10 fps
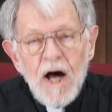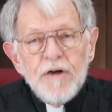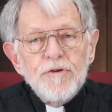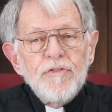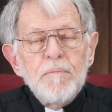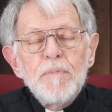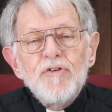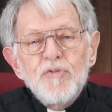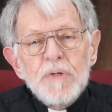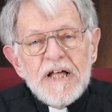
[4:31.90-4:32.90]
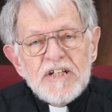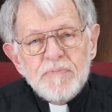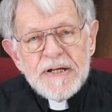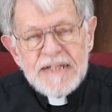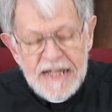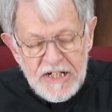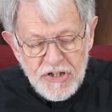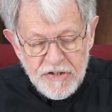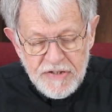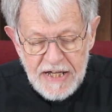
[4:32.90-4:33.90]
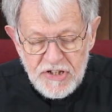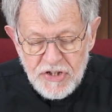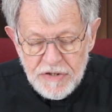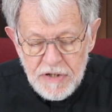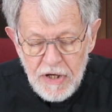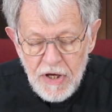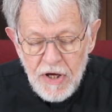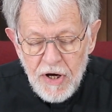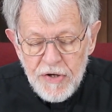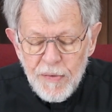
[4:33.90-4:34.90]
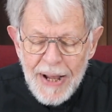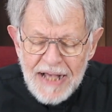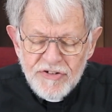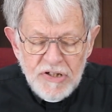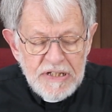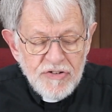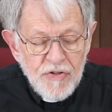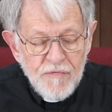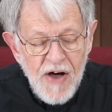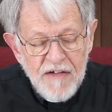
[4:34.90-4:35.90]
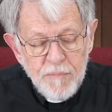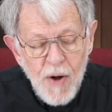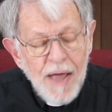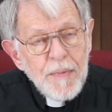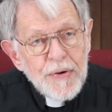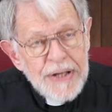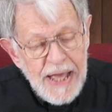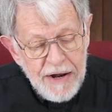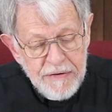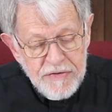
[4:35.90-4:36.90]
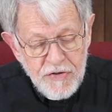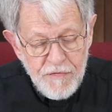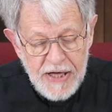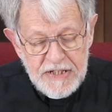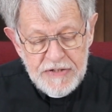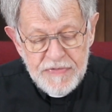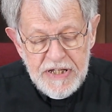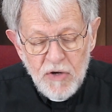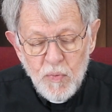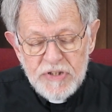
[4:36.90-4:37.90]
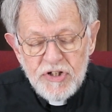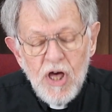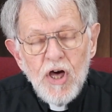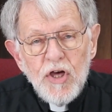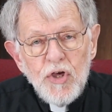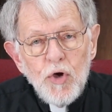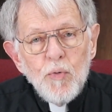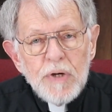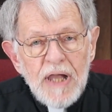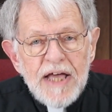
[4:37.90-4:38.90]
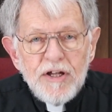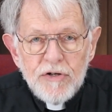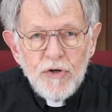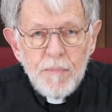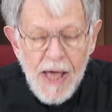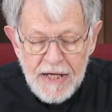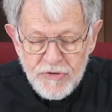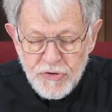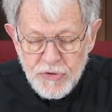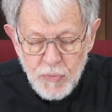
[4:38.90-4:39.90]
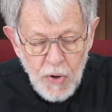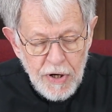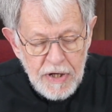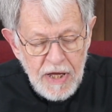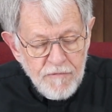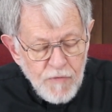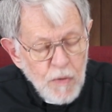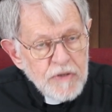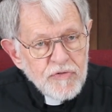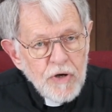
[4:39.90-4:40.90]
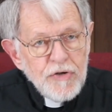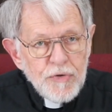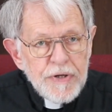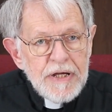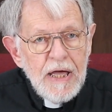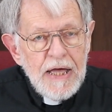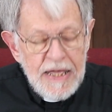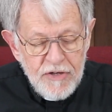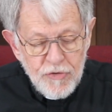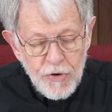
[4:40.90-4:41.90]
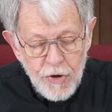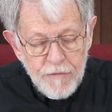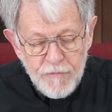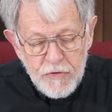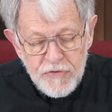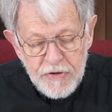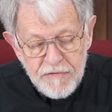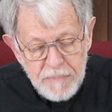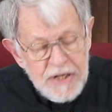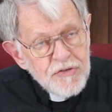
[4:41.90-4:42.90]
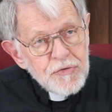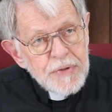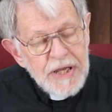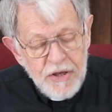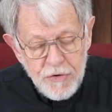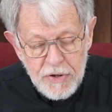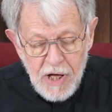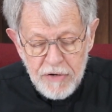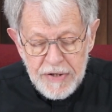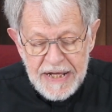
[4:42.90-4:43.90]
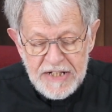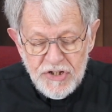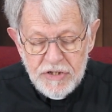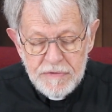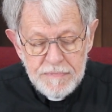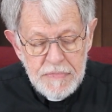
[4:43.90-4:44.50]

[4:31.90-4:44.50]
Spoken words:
Under the Mutual Expectations section, you're asked to list the 5 primary areas of activity on which you would like your new pastor to work and focus on during his or her first year of ministry in your congregation.